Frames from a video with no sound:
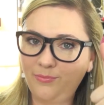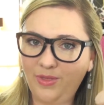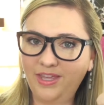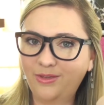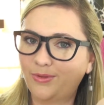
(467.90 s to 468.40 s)

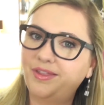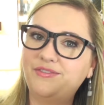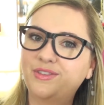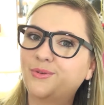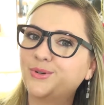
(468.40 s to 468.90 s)
thank you,
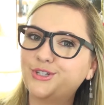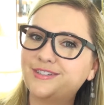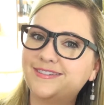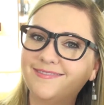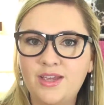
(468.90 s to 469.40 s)
11th
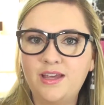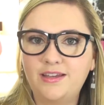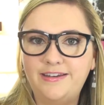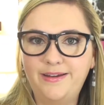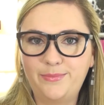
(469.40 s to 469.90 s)
Gorgeous.
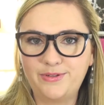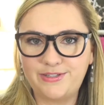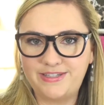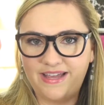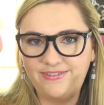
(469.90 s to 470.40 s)
Number
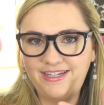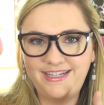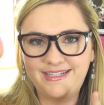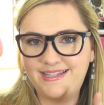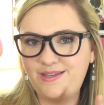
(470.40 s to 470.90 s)
7
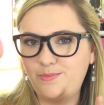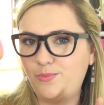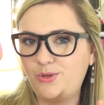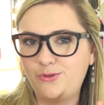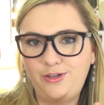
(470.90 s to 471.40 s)
is the
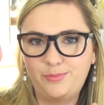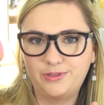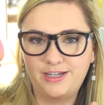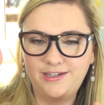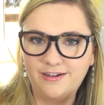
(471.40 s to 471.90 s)
Beauty
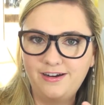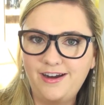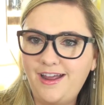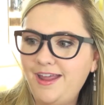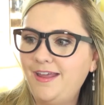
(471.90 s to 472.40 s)

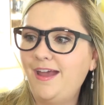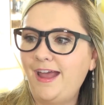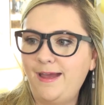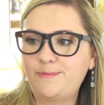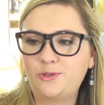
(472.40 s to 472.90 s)
Blender.
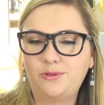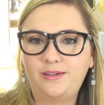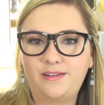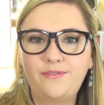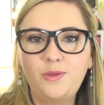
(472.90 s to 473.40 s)
I
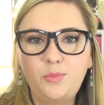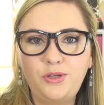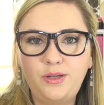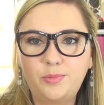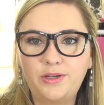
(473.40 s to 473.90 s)
absolutely love the
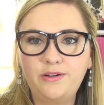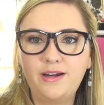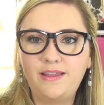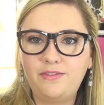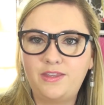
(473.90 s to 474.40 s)
Beauty Blender,
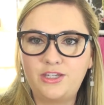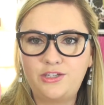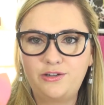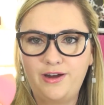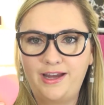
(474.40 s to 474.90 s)
and
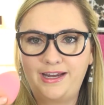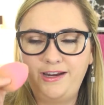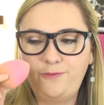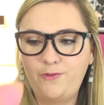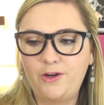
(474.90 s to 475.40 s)
this year I
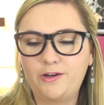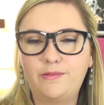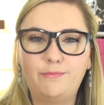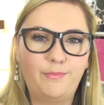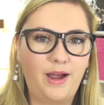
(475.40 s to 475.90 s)
kind of figured
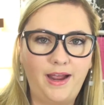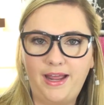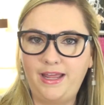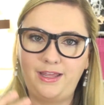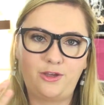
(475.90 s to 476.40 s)
out
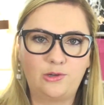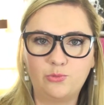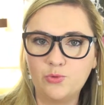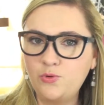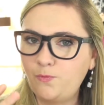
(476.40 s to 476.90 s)
my
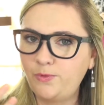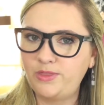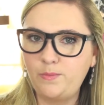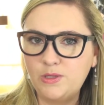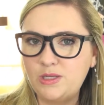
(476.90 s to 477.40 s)
groove
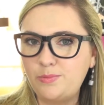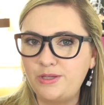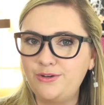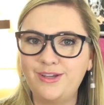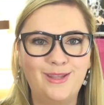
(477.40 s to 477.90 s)
with the Beauty
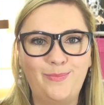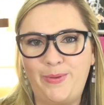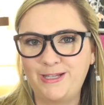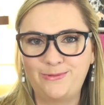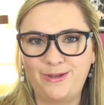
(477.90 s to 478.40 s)
Blender and the
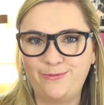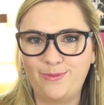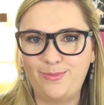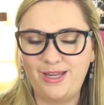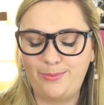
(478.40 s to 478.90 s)
best way
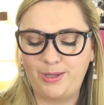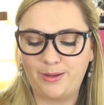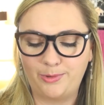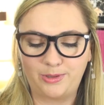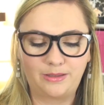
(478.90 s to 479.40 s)
for me to be
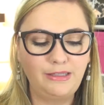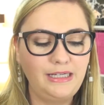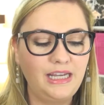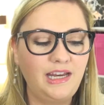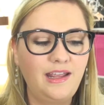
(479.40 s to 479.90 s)
able to
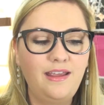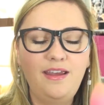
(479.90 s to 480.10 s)
clean it.